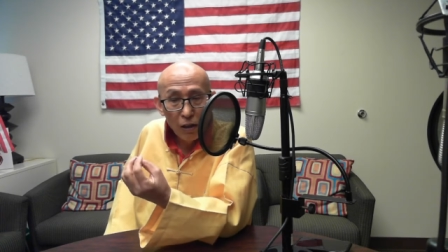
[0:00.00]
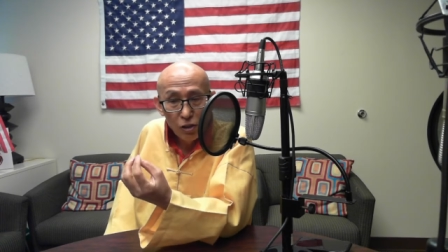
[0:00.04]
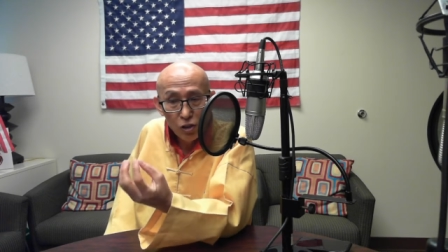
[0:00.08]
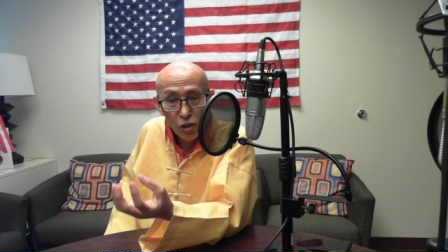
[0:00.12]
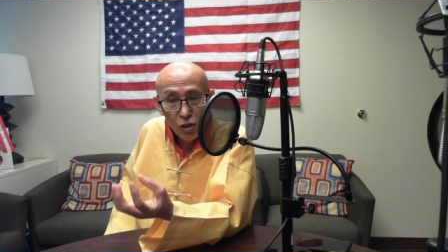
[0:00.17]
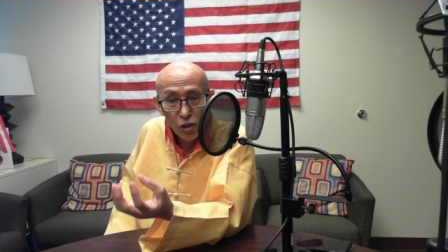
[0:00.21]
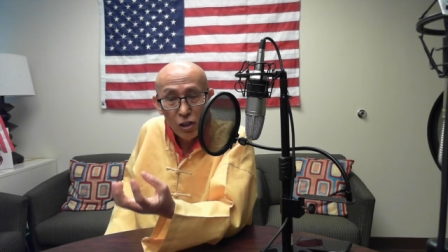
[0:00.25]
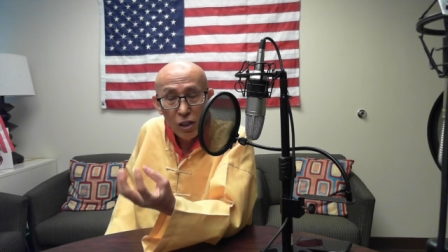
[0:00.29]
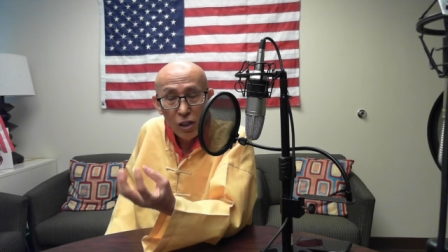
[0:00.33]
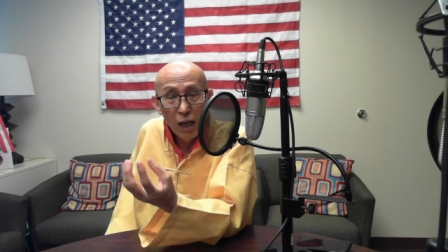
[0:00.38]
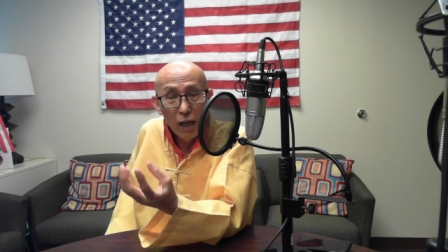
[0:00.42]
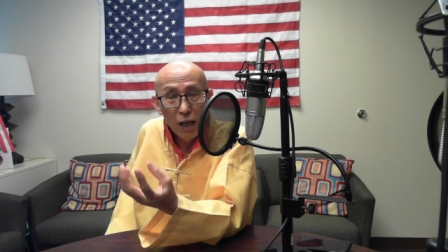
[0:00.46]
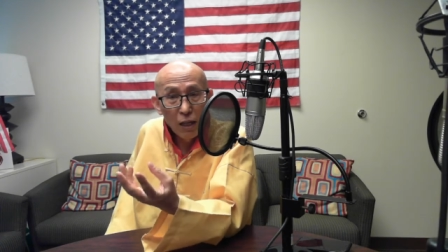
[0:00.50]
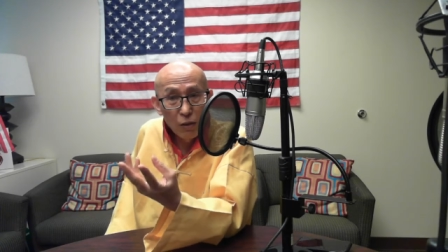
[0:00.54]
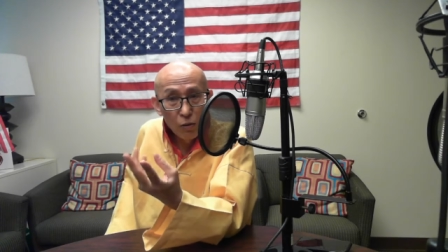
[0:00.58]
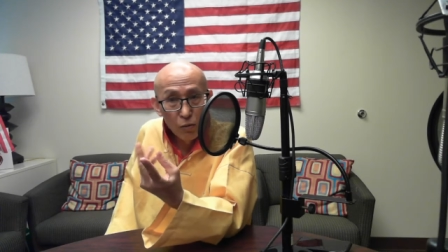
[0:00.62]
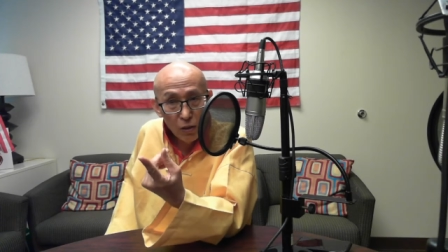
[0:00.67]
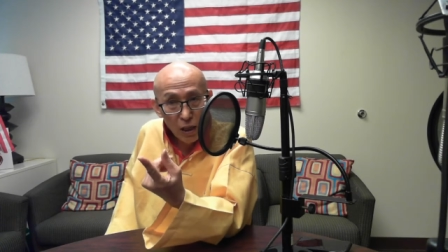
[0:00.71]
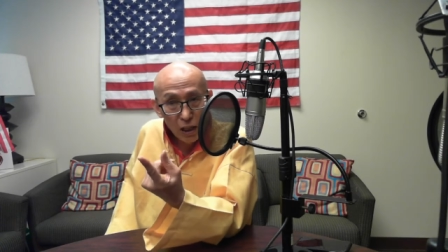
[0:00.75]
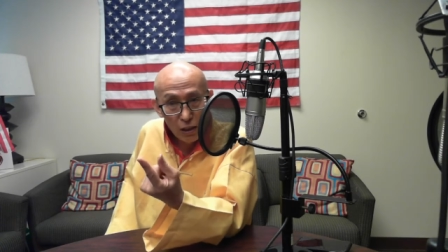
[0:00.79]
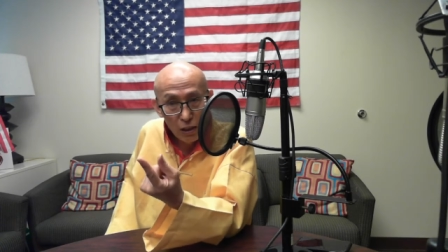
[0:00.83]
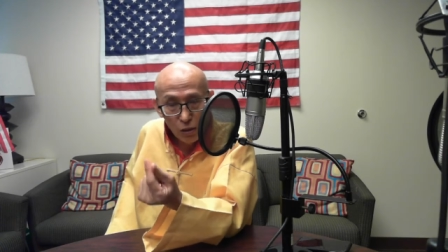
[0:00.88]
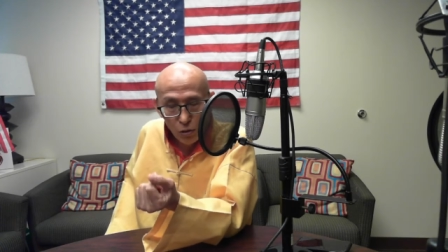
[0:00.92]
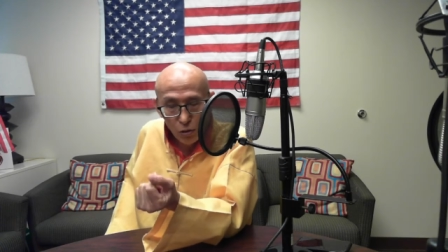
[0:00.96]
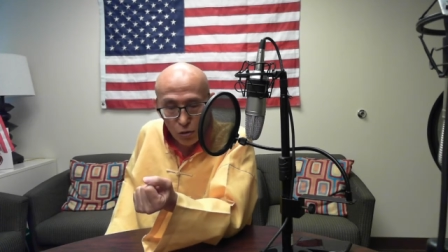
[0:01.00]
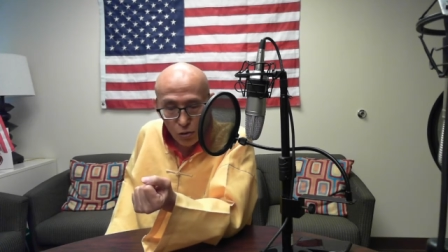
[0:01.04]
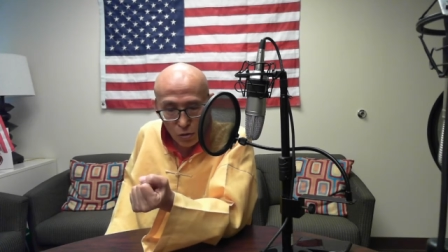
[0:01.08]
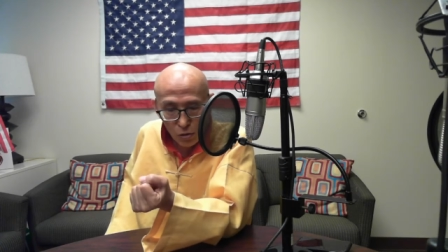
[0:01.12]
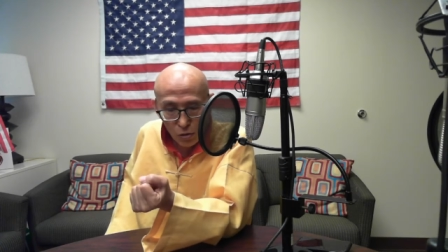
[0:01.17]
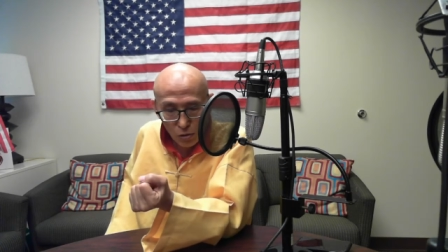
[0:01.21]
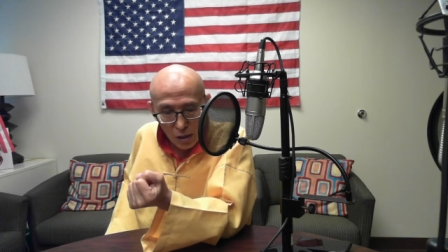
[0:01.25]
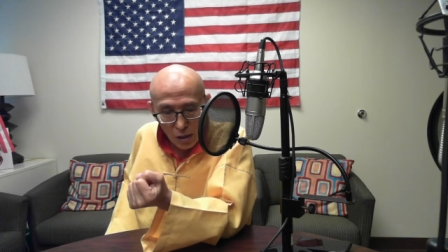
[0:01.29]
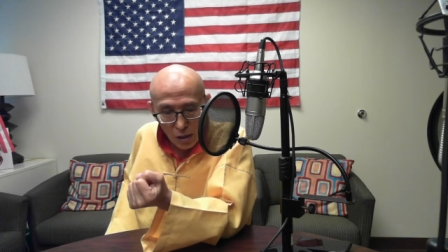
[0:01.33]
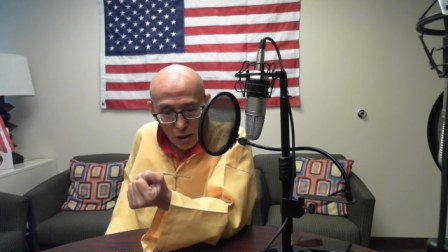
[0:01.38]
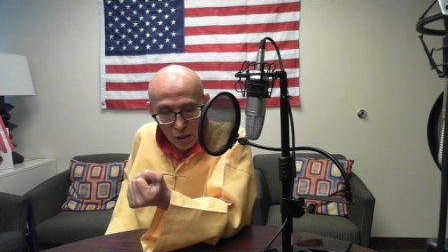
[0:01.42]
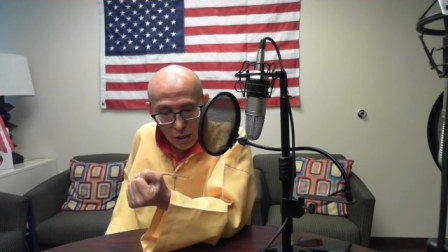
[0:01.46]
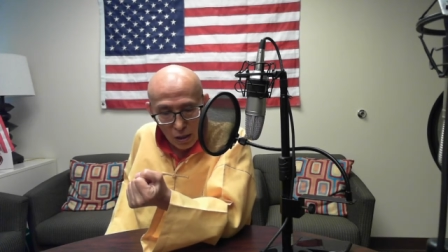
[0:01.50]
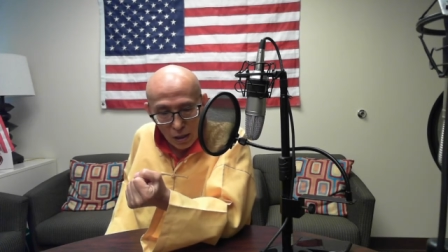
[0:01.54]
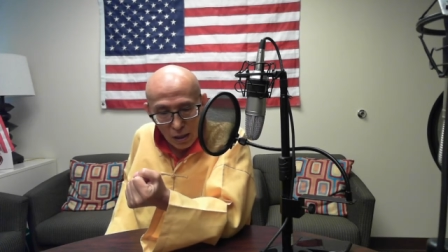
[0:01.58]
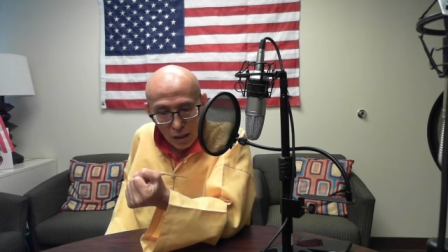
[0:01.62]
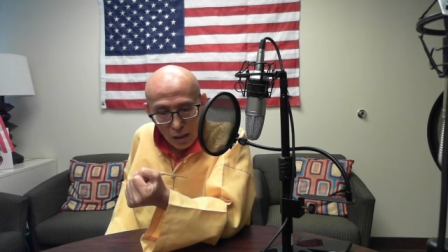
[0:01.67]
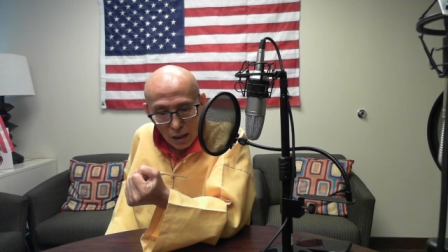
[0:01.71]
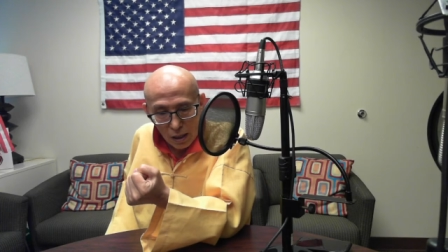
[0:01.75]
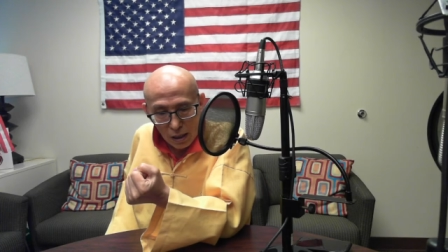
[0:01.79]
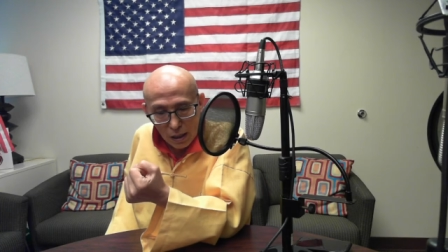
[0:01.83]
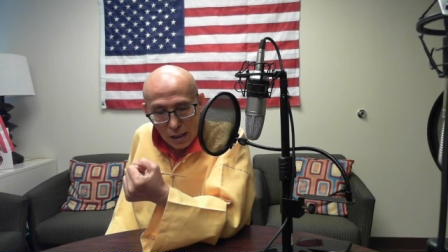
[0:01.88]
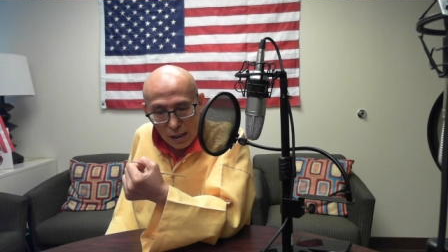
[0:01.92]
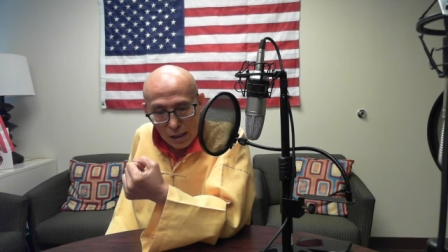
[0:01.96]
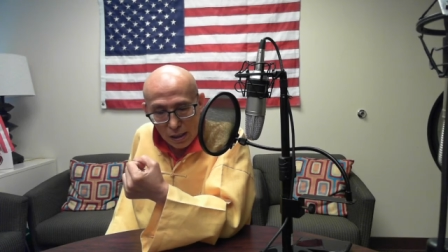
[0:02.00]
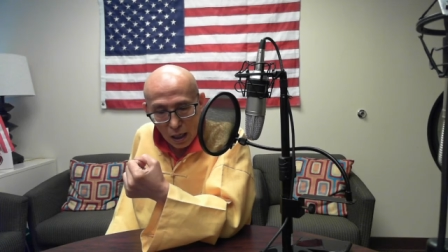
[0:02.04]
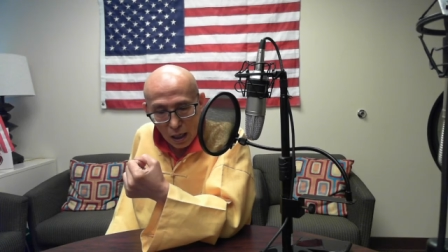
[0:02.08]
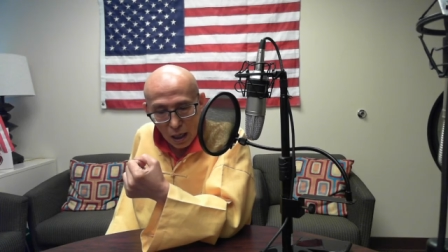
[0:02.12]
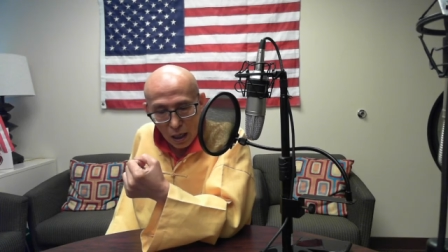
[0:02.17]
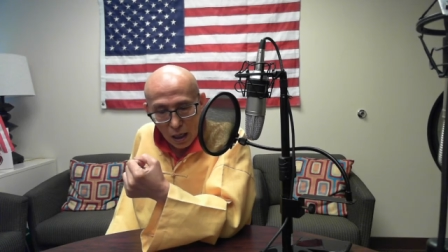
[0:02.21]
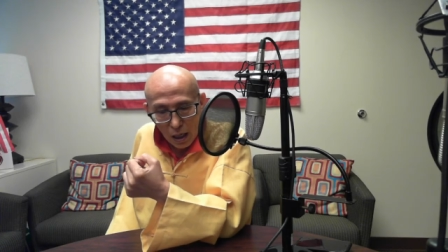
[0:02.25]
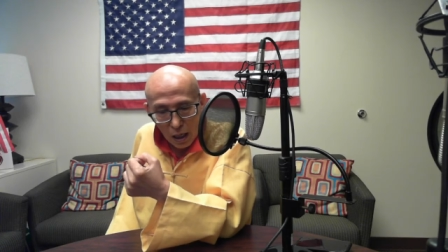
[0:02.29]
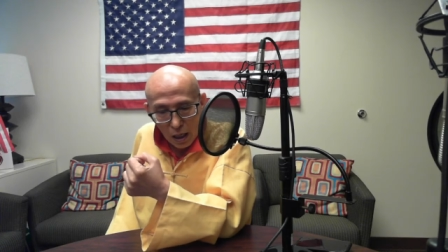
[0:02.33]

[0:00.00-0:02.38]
Just like what I told you in Lisa.